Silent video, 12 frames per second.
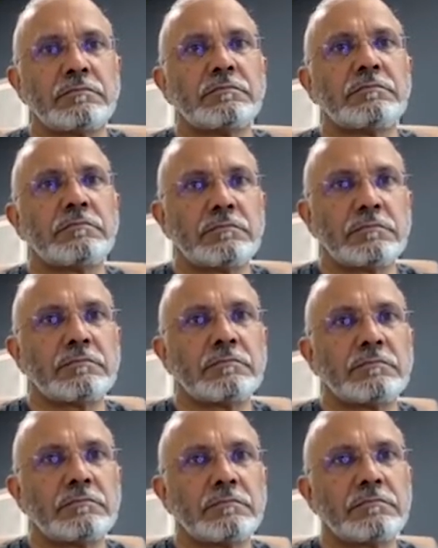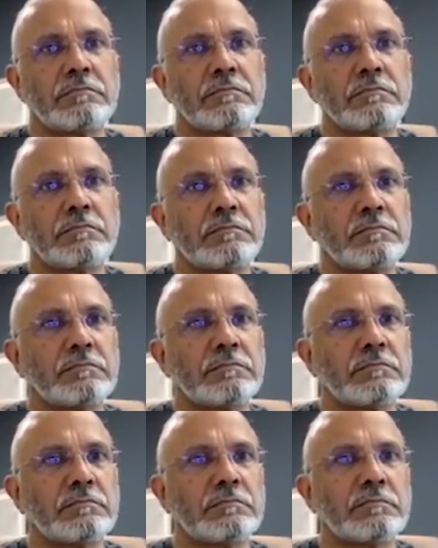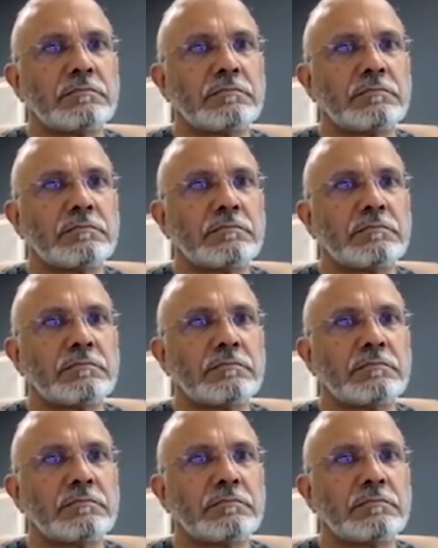(not speaking)